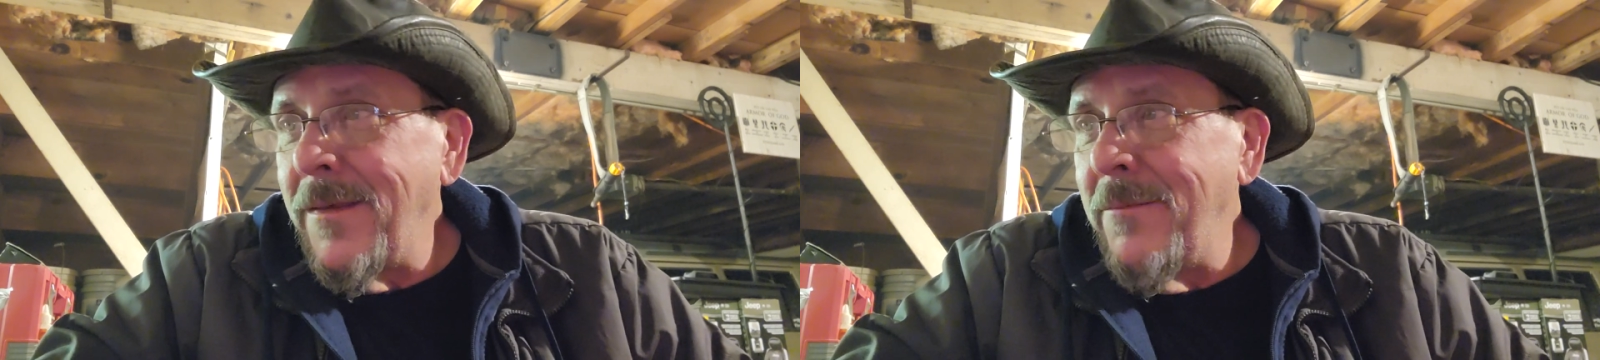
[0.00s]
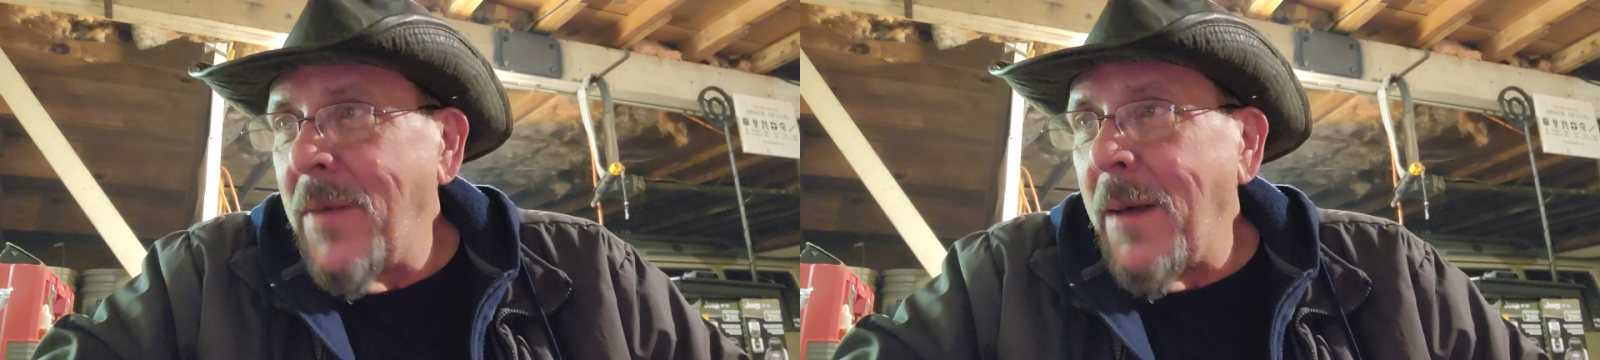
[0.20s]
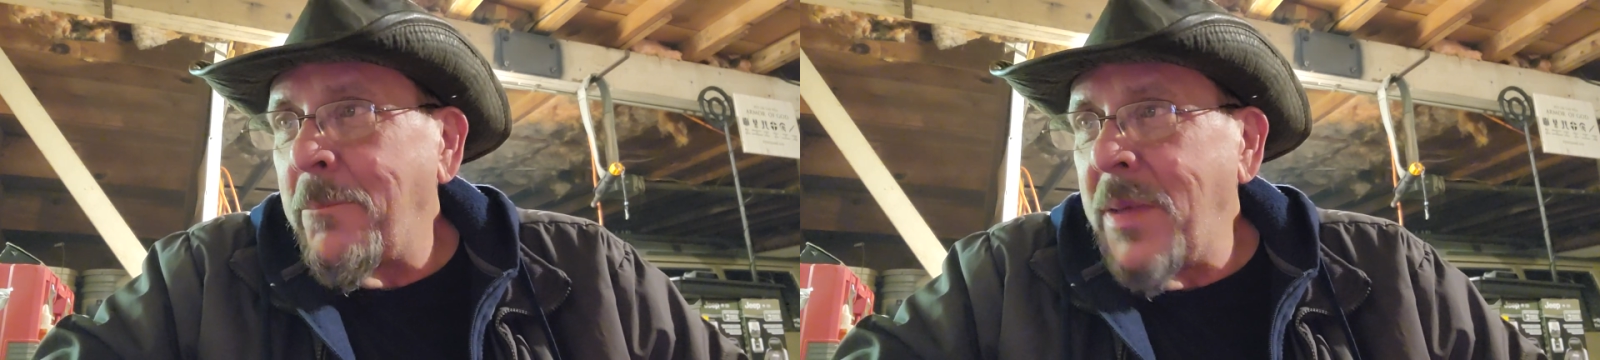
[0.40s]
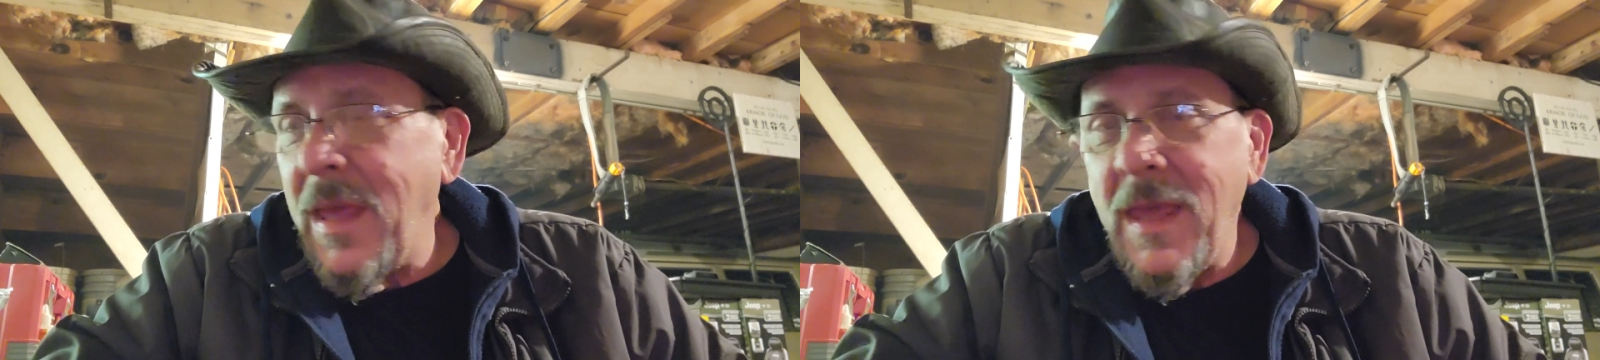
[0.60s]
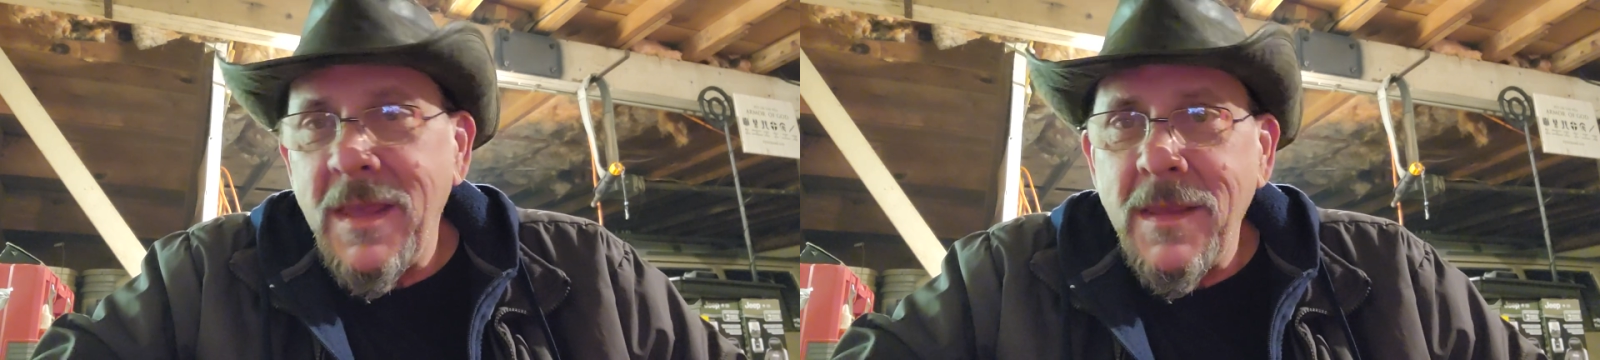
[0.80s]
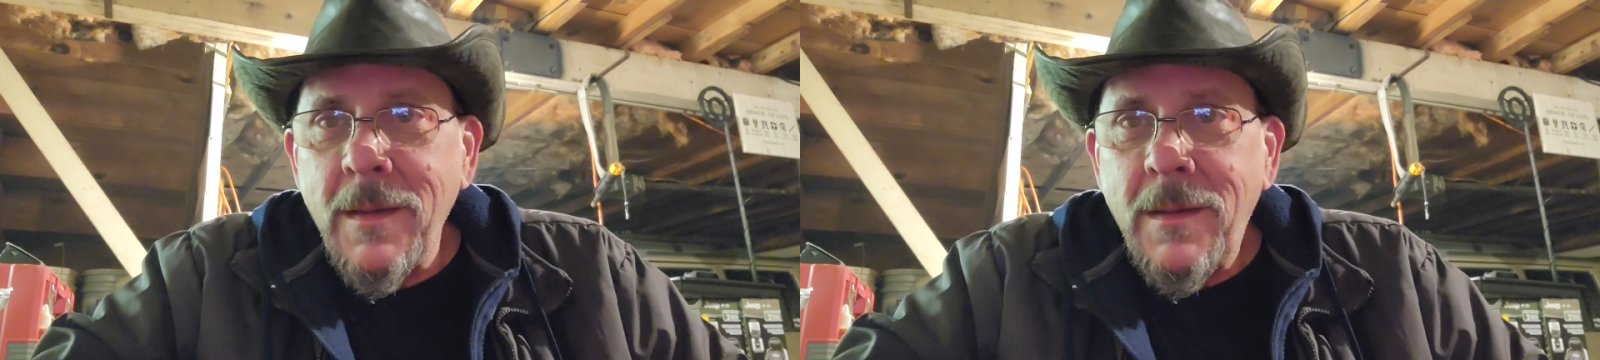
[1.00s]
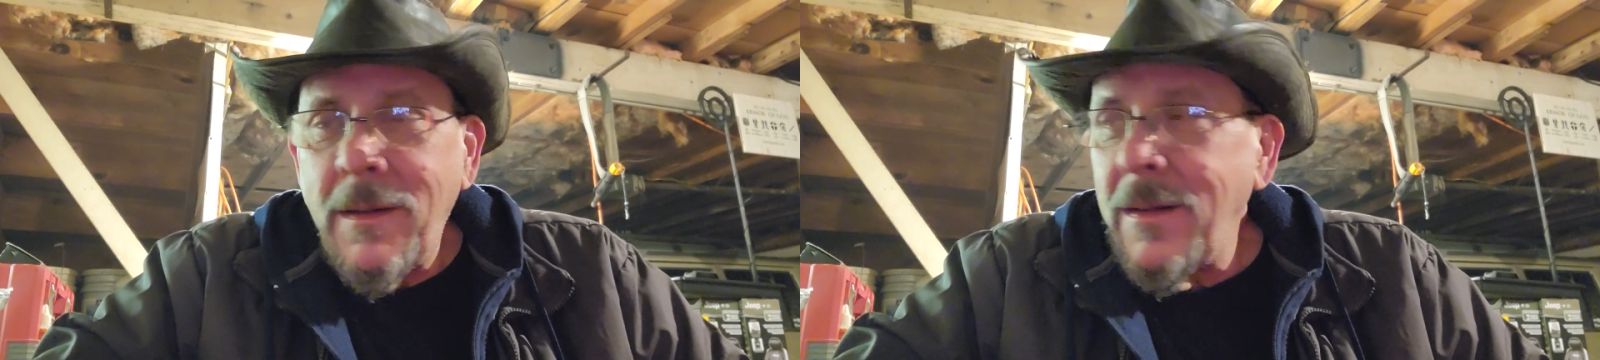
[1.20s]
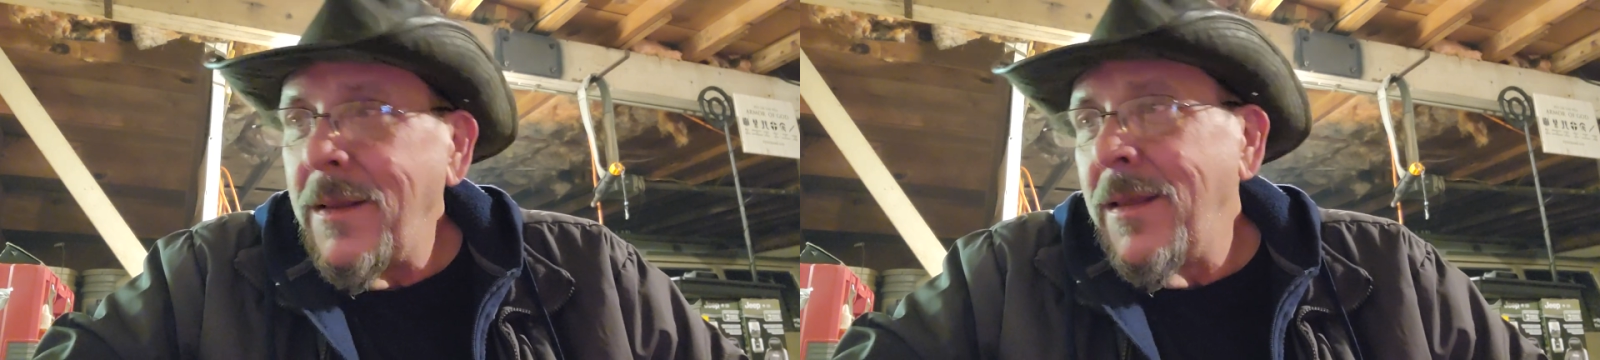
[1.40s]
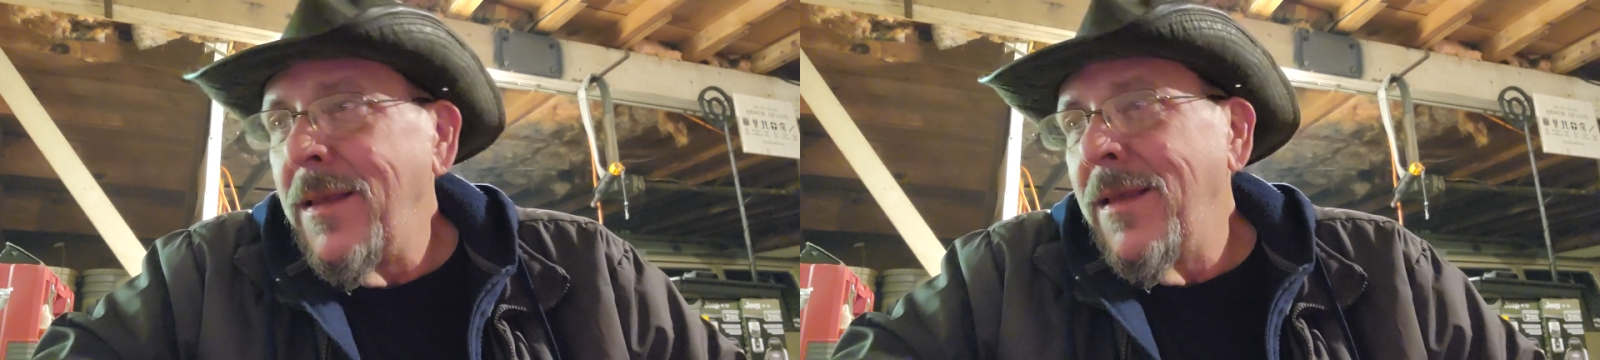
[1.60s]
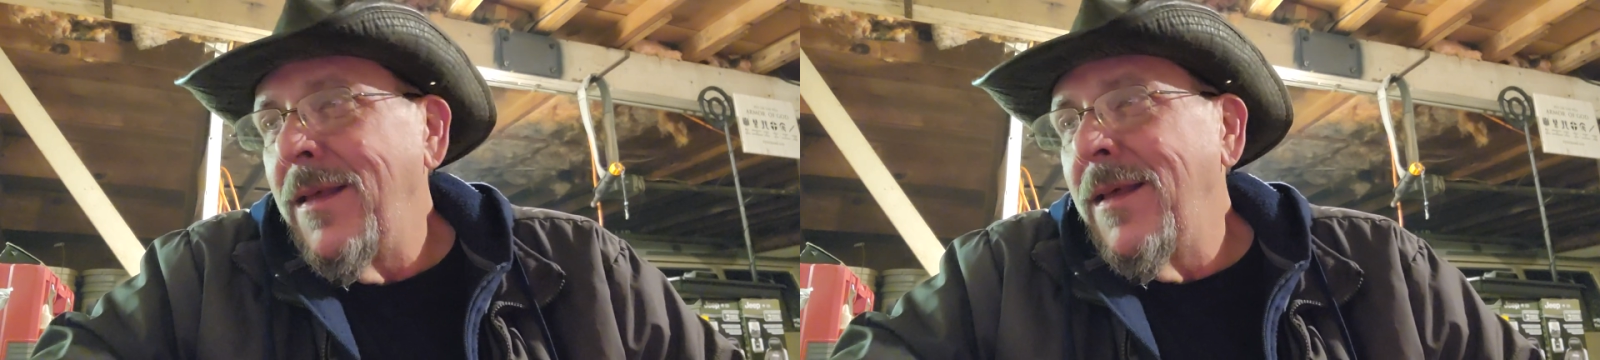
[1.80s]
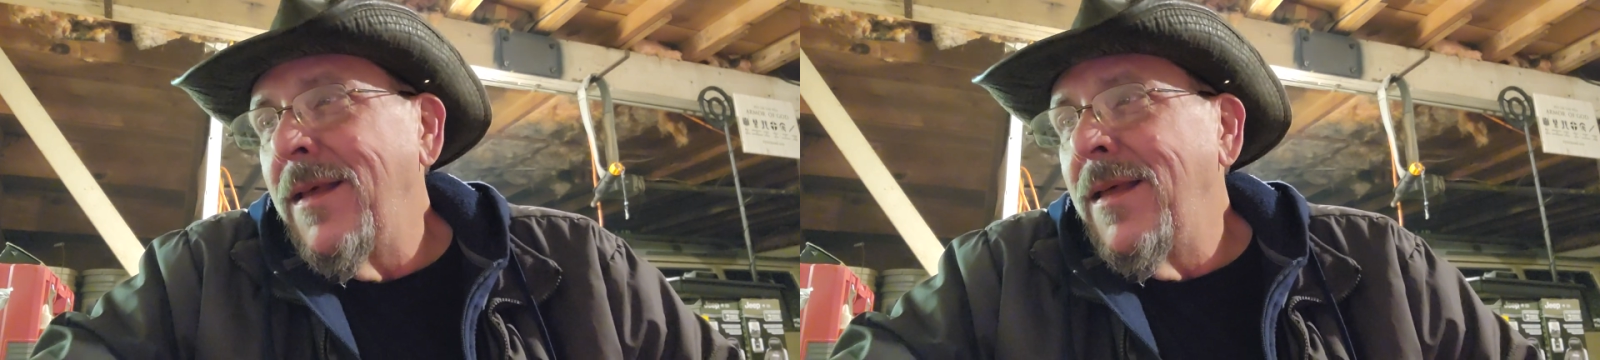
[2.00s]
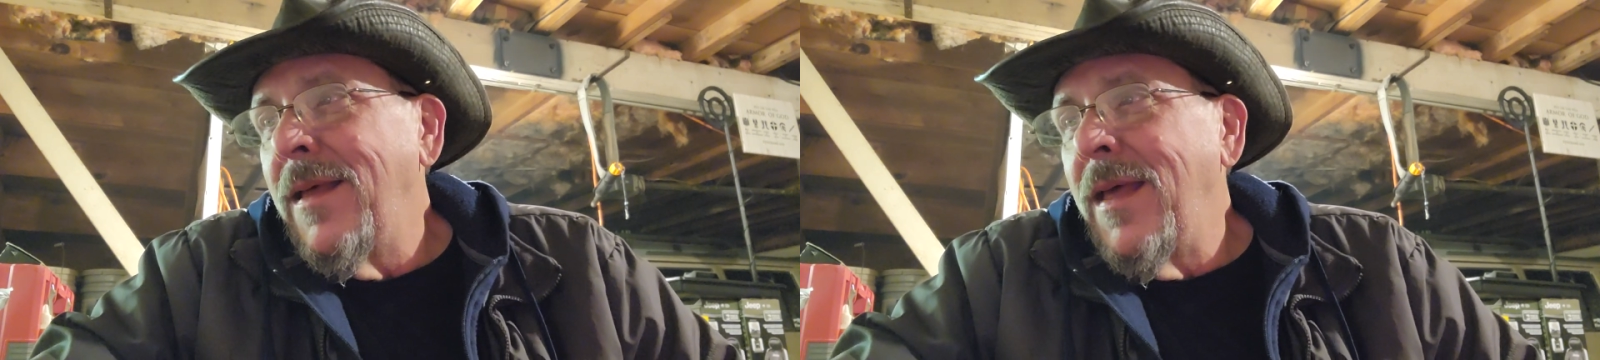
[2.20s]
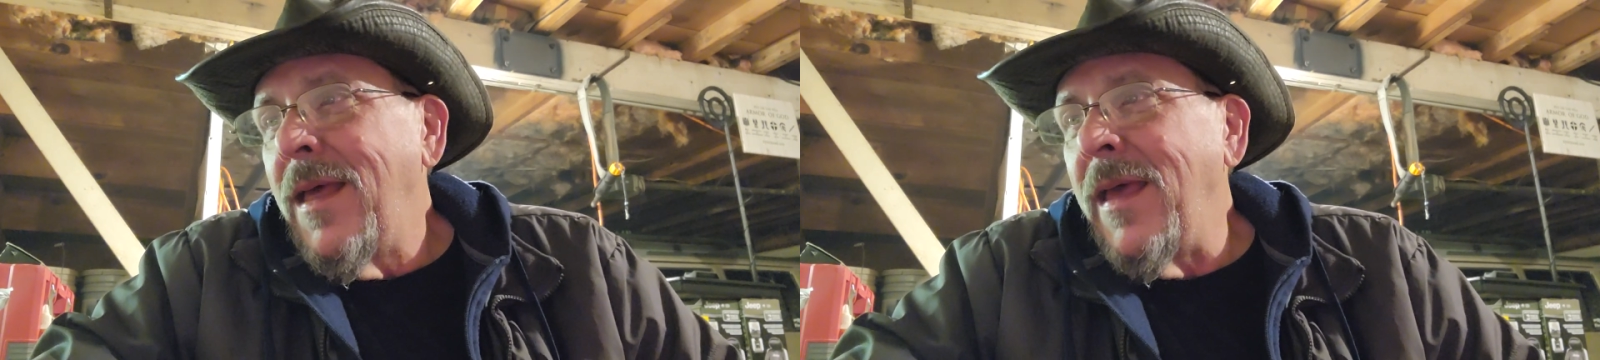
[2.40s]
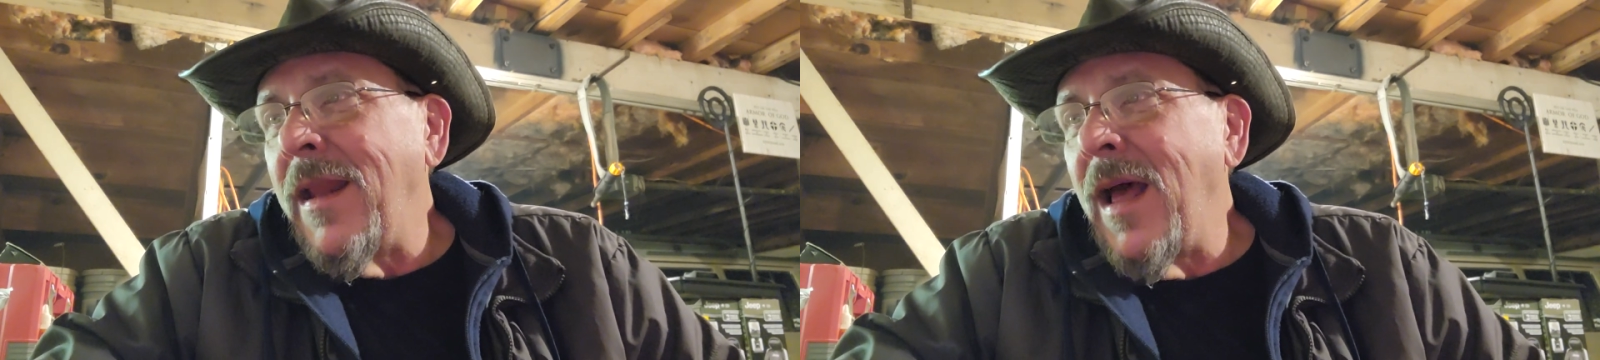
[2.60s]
my opinion, and